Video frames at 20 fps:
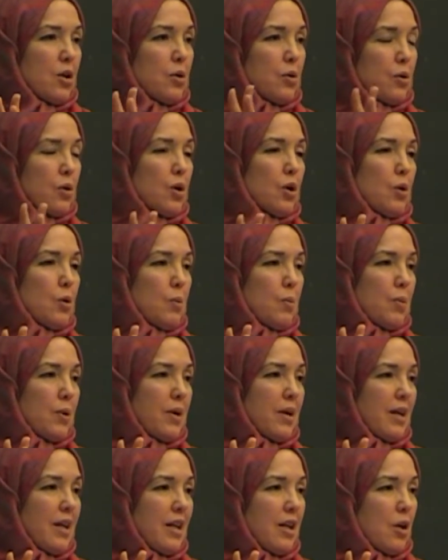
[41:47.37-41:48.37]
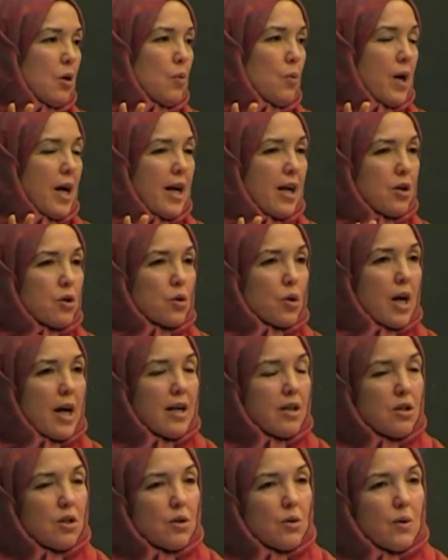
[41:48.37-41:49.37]
group, in a way
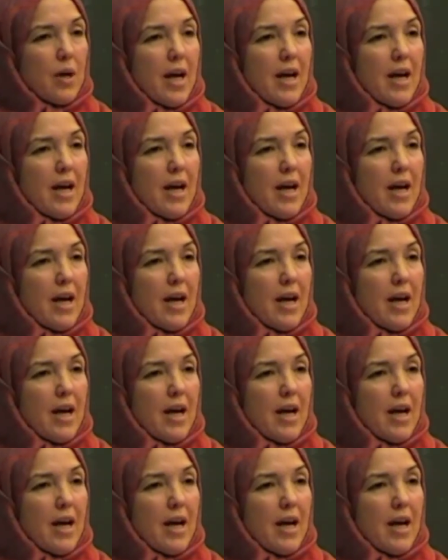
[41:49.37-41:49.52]
try to